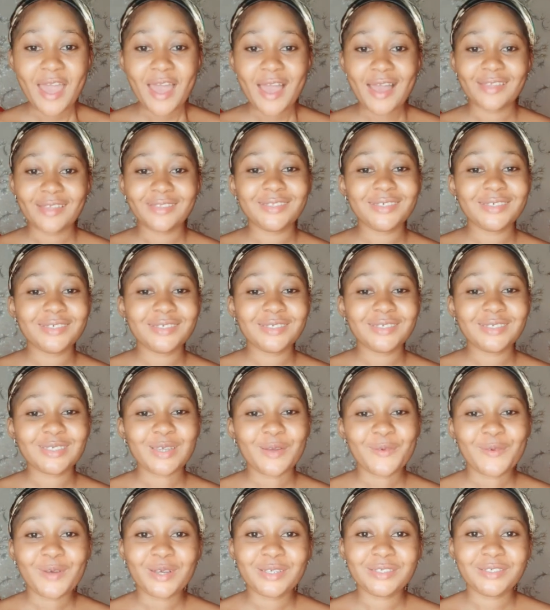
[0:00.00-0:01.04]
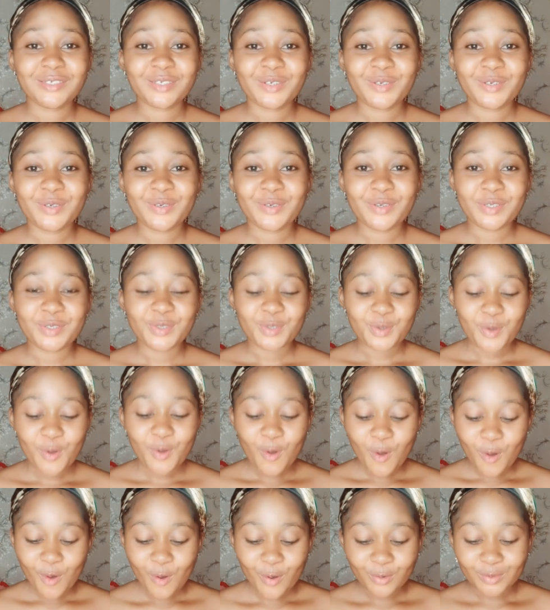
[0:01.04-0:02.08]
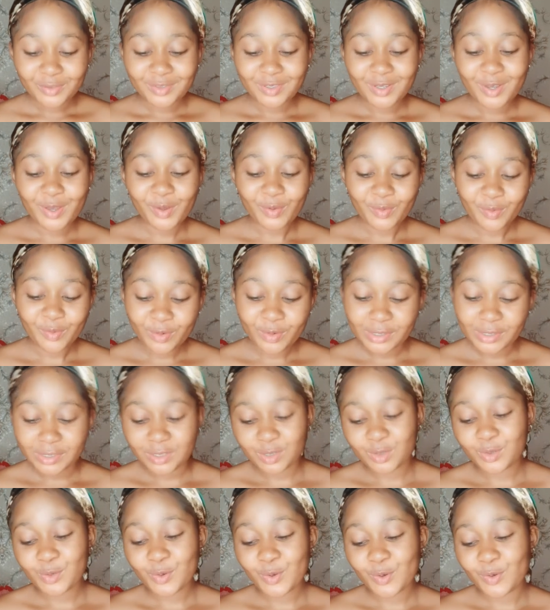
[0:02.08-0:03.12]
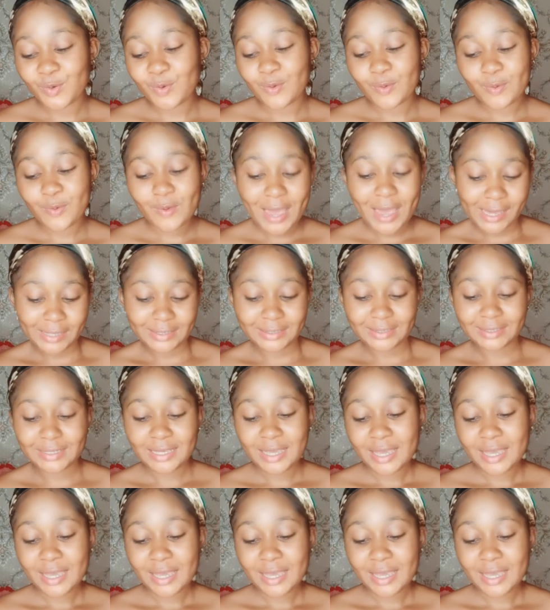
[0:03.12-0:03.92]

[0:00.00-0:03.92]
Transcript: and this shower gel is called Crystal White